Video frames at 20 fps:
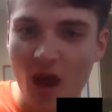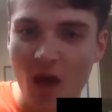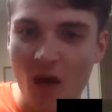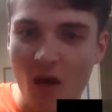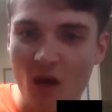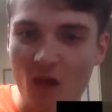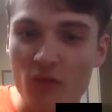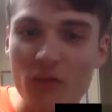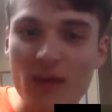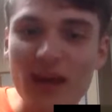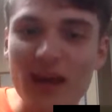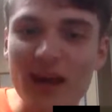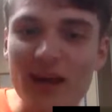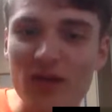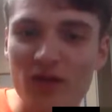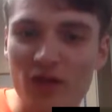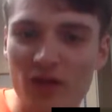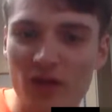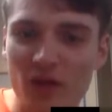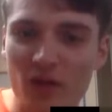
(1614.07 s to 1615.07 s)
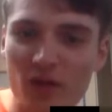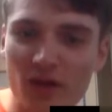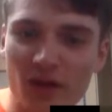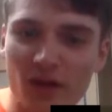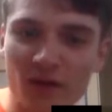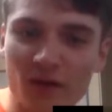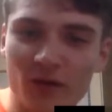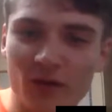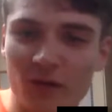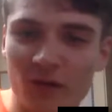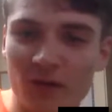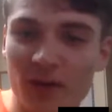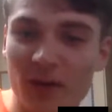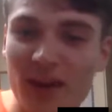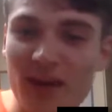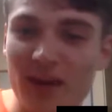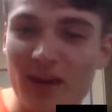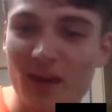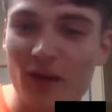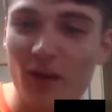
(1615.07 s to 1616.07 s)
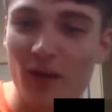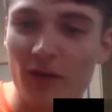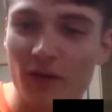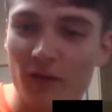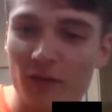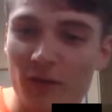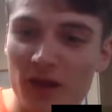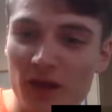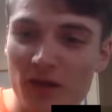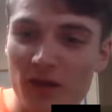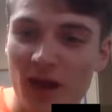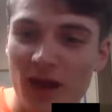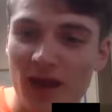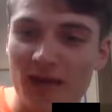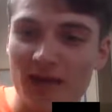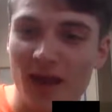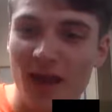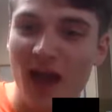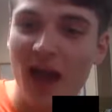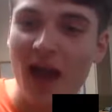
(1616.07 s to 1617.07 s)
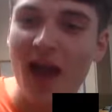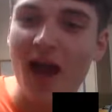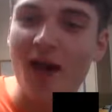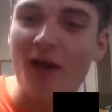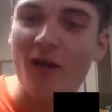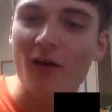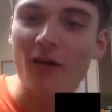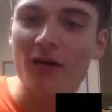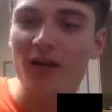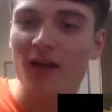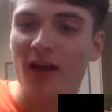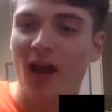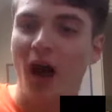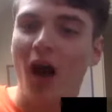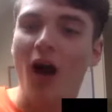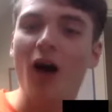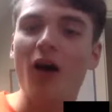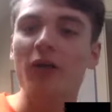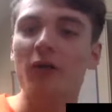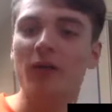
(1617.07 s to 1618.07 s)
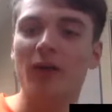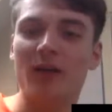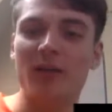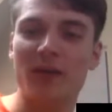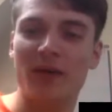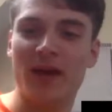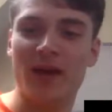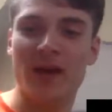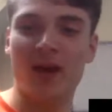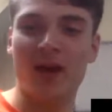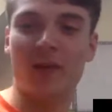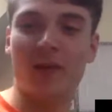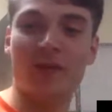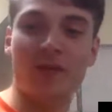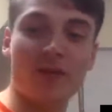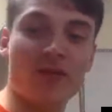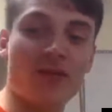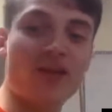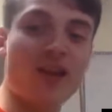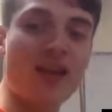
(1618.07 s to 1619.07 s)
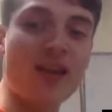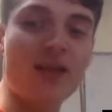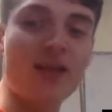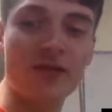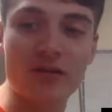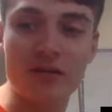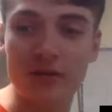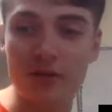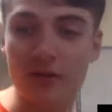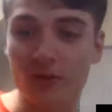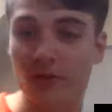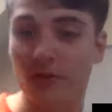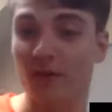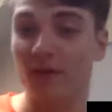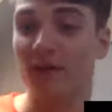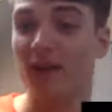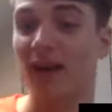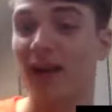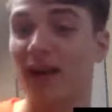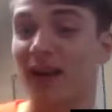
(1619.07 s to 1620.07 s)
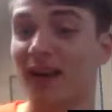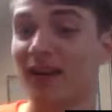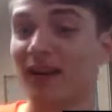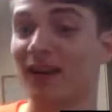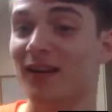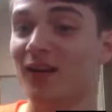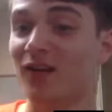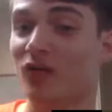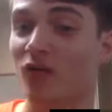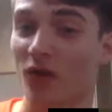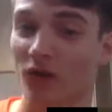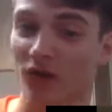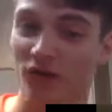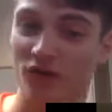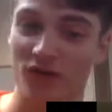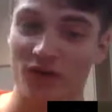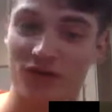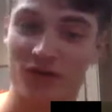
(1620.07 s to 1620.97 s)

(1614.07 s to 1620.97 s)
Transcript: A really interesting one that I've got from Casey Holland from the UK is, how hard will it be coming from a state school to fit in Christchurch?